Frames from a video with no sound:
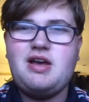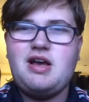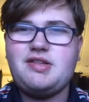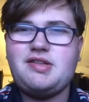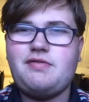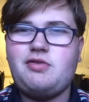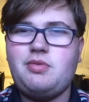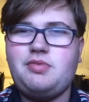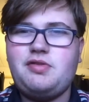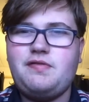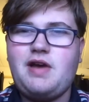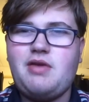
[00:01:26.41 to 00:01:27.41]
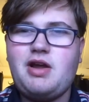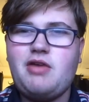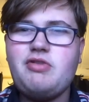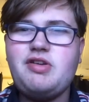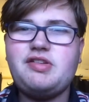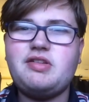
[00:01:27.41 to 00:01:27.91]
as I've come to find out
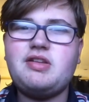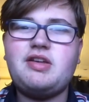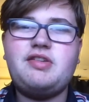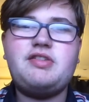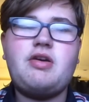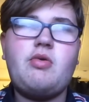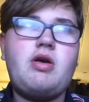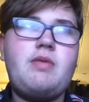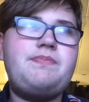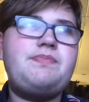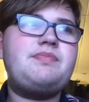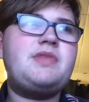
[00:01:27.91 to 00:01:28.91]
recently. So um,